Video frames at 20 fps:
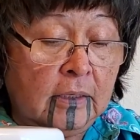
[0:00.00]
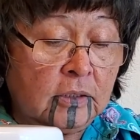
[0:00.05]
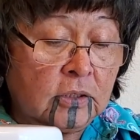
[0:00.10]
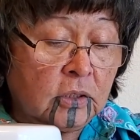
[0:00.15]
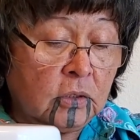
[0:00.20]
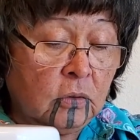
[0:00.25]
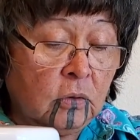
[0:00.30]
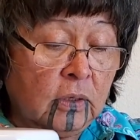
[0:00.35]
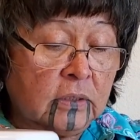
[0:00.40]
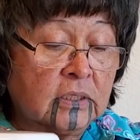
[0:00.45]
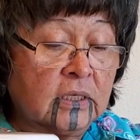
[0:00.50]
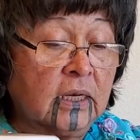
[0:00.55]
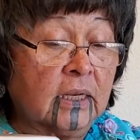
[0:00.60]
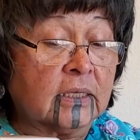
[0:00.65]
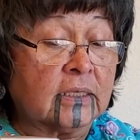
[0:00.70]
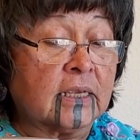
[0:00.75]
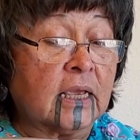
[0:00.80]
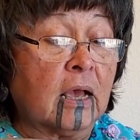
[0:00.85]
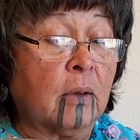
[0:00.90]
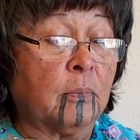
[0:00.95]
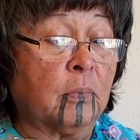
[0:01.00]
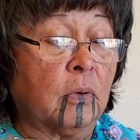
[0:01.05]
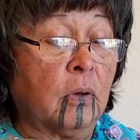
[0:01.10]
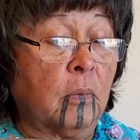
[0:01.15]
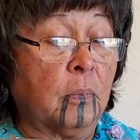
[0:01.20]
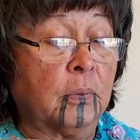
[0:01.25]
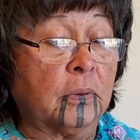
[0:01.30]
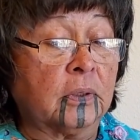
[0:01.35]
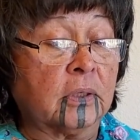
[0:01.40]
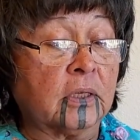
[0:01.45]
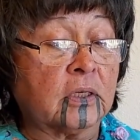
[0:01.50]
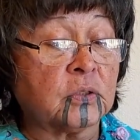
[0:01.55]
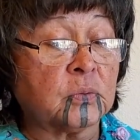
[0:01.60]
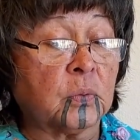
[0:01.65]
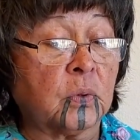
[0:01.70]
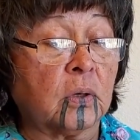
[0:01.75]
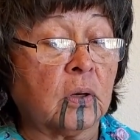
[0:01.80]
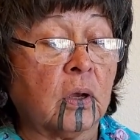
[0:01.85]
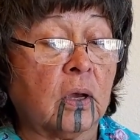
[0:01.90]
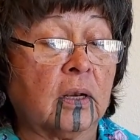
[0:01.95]
so as an example, I'll put this
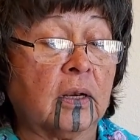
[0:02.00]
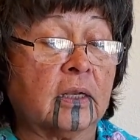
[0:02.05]
one on.